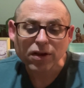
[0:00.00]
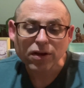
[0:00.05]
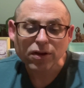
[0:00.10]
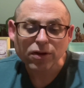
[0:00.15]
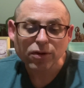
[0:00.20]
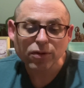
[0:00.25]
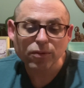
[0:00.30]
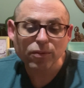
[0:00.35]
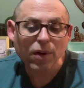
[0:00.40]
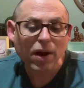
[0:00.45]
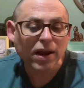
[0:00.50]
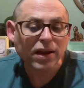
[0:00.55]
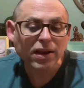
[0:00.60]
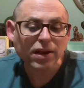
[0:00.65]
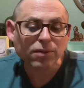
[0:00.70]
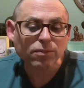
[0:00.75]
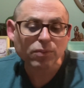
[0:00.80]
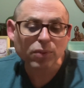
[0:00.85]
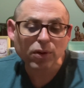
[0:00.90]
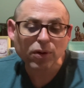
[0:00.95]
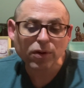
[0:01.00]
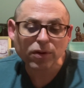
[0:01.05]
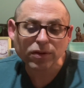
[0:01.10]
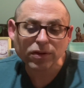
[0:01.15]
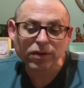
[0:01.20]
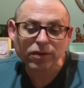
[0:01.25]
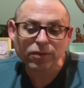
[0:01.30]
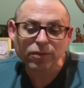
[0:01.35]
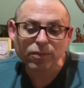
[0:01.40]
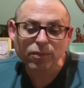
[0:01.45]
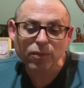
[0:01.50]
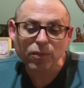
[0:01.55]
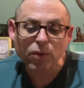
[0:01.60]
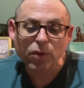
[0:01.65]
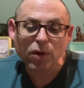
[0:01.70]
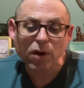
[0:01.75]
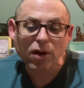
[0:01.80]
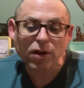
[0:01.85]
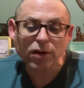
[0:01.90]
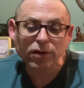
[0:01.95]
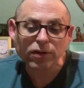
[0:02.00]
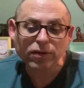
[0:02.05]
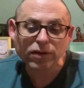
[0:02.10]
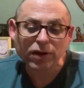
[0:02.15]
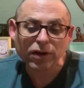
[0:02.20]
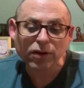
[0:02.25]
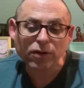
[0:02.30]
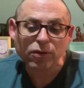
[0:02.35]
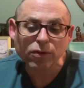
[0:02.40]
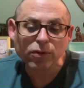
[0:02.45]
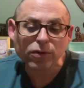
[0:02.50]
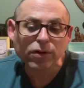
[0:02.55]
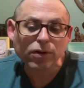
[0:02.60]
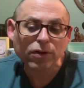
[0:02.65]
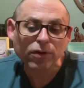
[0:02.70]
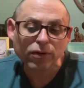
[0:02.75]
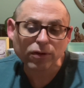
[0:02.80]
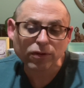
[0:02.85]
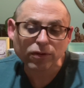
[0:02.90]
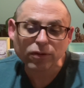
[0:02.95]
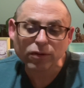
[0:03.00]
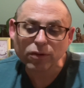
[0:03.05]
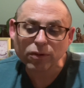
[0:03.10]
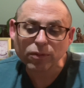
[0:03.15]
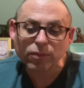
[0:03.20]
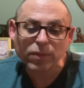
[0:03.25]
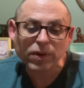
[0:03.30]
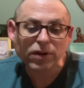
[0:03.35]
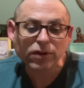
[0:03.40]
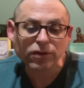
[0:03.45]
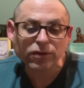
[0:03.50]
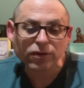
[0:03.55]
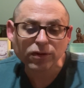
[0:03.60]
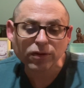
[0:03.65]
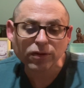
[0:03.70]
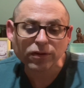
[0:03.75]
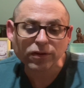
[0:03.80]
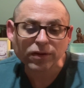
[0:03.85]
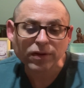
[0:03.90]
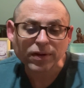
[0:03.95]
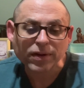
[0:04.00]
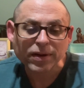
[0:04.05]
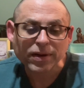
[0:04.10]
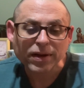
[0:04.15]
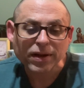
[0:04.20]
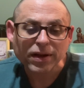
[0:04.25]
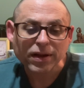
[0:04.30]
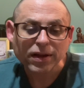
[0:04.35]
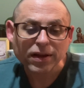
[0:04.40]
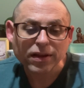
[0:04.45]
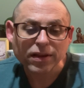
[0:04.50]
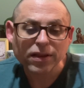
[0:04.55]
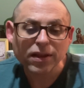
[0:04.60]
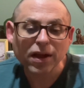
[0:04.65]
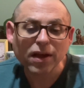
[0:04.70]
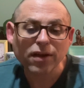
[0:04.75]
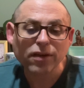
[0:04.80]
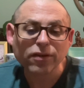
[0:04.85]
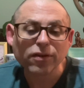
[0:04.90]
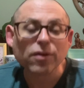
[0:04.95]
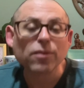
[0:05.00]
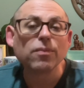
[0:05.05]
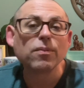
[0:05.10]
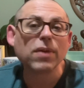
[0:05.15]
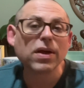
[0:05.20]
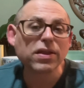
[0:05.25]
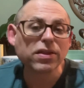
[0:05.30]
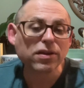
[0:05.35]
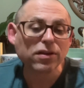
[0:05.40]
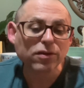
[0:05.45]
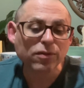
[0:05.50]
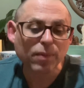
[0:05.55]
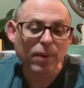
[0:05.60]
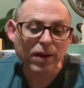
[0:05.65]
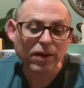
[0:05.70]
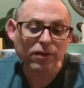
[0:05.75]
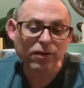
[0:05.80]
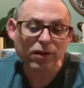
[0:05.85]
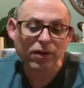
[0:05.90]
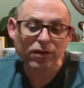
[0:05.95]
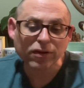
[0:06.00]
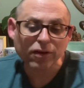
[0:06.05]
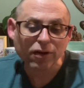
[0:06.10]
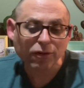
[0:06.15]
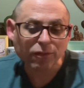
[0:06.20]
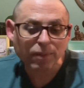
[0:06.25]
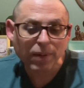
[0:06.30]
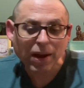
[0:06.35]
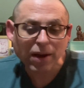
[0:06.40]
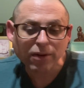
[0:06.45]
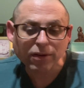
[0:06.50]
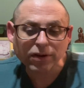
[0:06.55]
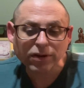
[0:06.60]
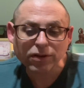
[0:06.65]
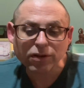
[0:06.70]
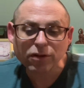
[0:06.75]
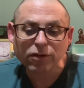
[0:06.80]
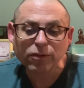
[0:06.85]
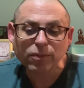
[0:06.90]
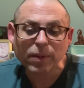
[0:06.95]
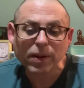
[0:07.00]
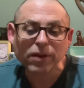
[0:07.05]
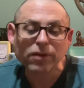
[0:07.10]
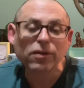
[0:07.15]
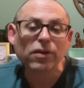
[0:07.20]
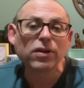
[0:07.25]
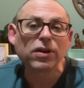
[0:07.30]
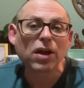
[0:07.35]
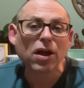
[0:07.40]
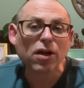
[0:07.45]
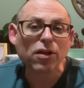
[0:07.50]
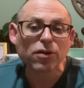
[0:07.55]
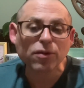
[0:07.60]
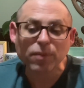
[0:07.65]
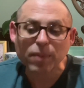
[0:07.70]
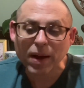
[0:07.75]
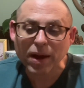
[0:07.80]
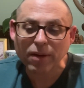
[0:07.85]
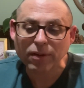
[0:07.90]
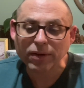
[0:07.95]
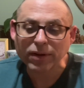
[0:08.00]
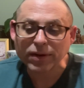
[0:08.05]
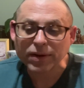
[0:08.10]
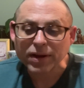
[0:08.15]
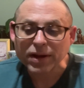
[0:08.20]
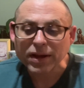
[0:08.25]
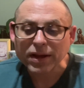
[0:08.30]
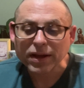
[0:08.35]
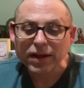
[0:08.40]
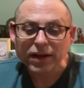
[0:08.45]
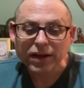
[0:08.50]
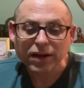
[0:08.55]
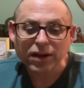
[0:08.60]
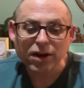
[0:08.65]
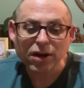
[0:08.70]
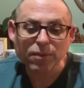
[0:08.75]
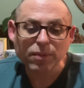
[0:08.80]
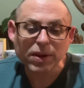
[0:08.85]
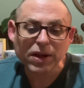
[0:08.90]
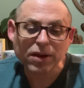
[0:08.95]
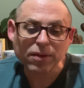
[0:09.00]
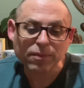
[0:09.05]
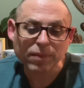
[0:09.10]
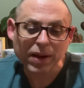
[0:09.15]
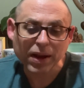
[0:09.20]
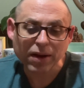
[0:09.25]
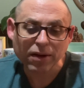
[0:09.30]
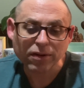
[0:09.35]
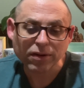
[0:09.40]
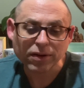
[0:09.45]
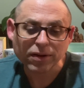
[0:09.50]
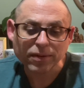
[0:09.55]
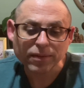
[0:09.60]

who right at birth is more honored than courtiers or ministers. Thus, methods based on self-power and those based on other power cannot be compared.